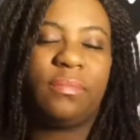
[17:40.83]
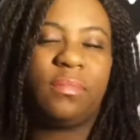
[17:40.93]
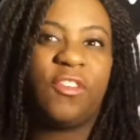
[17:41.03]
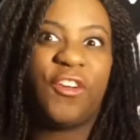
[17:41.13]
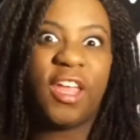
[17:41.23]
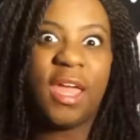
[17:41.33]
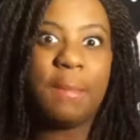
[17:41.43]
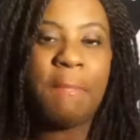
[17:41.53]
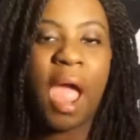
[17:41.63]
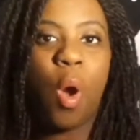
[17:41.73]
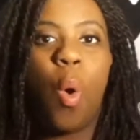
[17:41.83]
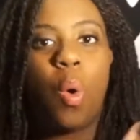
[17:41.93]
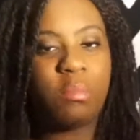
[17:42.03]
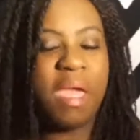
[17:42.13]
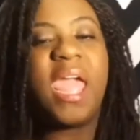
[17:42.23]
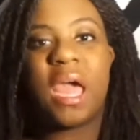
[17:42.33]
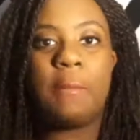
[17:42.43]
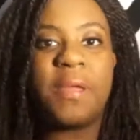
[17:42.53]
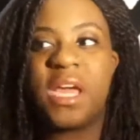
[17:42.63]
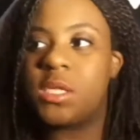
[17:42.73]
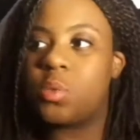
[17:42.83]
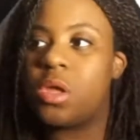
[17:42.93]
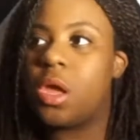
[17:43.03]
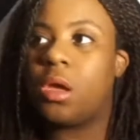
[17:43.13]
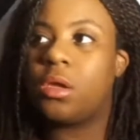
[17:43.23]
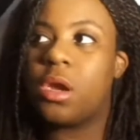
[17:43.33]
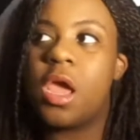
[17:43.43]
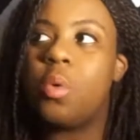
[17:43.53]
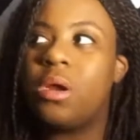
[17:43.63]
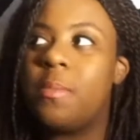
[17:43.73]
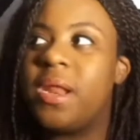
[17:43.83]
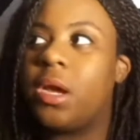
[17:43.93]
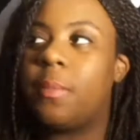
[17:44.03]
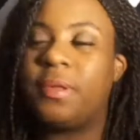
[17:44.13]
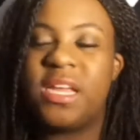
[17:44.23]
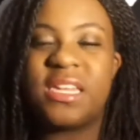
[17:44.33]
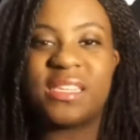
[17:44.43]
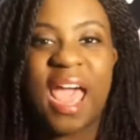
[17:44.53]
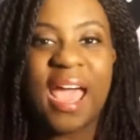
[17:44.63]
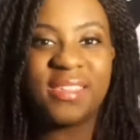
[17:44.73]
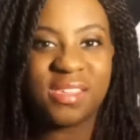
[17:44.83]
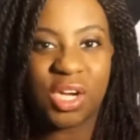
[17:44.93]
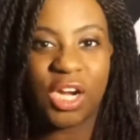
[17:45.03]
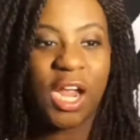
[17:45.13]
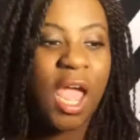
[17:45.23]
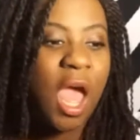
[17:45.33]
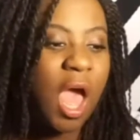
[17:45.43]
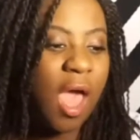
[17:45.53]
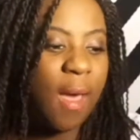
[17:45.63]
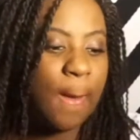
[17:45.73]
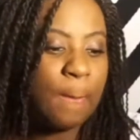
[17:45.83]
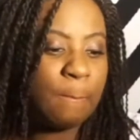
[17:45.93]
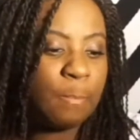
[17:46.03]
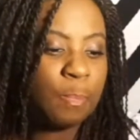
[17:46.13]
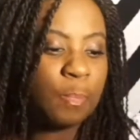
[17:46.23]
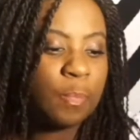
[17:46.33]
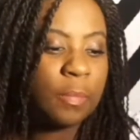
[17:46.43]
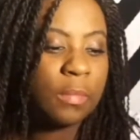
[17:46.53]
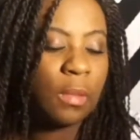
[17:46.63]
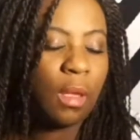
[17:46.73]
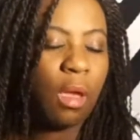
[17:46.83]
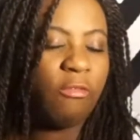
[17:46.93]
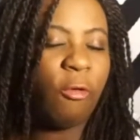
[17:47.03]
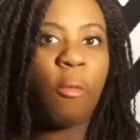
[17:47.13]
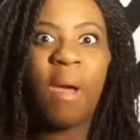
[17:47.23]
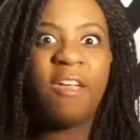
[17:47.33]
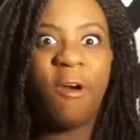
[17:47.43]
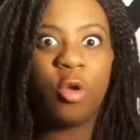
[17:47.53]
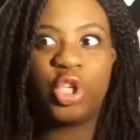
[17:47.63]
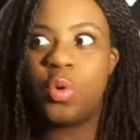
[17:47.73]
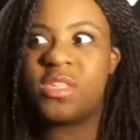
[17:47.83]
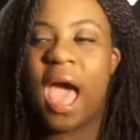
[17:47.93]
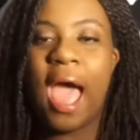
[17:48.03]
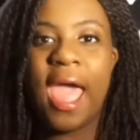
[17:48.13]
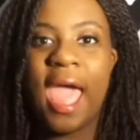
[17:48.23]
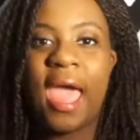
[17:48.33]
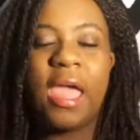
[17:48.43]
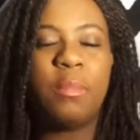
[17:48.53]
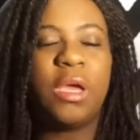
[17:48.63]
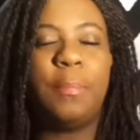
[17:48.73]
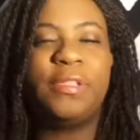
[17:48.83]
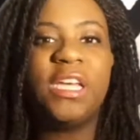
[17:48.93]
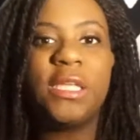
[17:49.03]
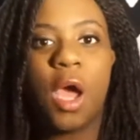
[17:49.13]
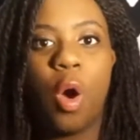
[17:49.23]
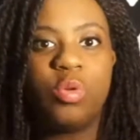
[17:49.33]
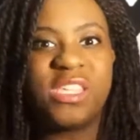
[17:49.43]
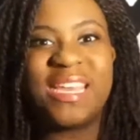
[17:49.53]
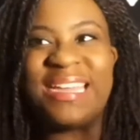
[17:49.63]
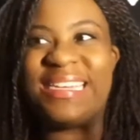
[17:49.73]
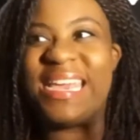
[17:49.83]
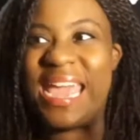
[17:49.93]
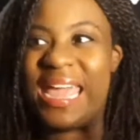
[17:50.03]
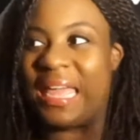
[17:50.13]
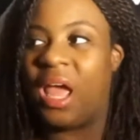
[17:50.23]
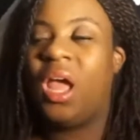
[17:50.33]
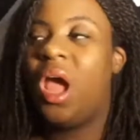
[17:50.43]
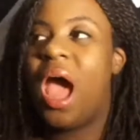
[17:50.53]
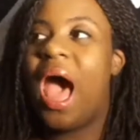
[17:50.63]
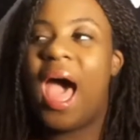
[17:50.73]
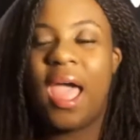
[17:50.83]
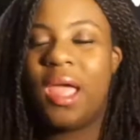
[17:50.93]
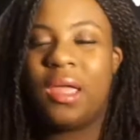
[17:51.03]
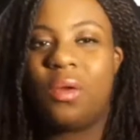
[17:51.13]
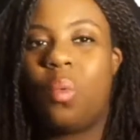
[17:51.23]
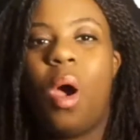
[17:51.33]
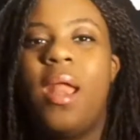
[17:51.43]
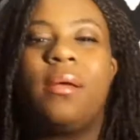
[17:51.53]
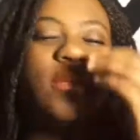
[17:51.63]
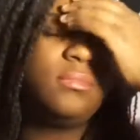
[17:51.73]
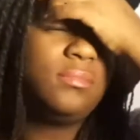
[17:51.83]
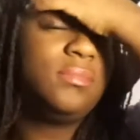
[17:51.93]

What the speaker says: forget my own makeup, because it would have been a complete disaster. For my photo shoots, I am completely OCD. I want to,